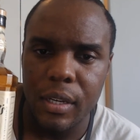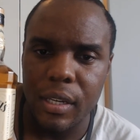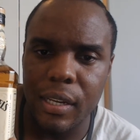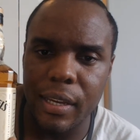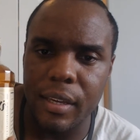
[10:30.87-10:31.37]

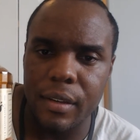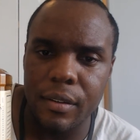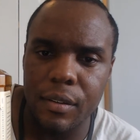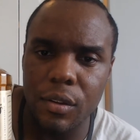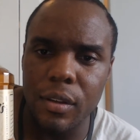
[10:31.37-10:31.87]
like
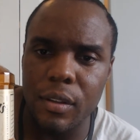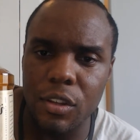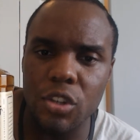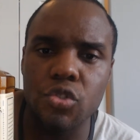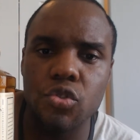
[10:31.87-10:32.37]

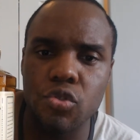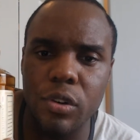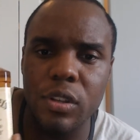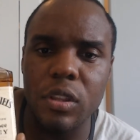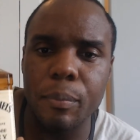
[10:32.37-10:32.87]
the
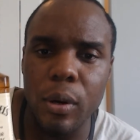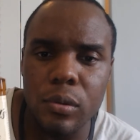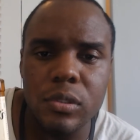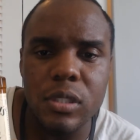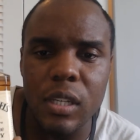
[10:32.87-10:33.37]
strength, the
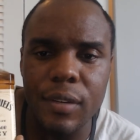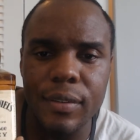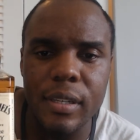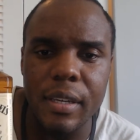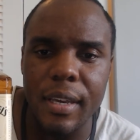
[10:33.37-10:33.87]
potency of
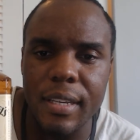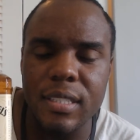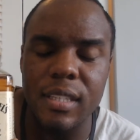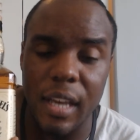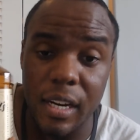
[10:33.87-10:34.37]
it is
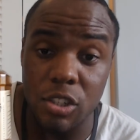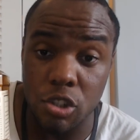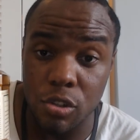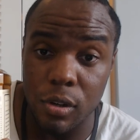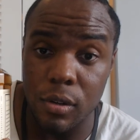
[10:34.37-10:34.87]
not as
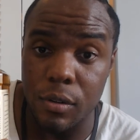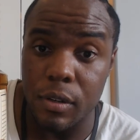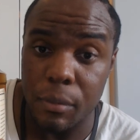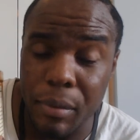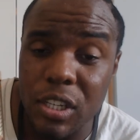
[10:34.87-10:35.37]
strong,
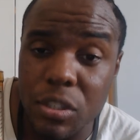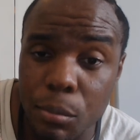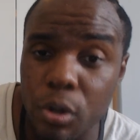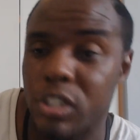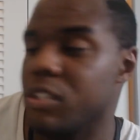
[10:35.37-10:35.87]
but it's
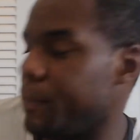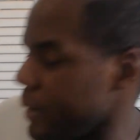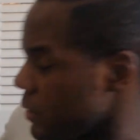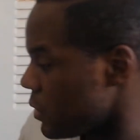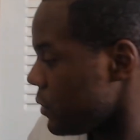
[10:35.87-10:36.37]
more
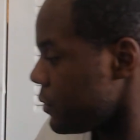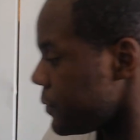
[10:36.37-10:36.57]
expensive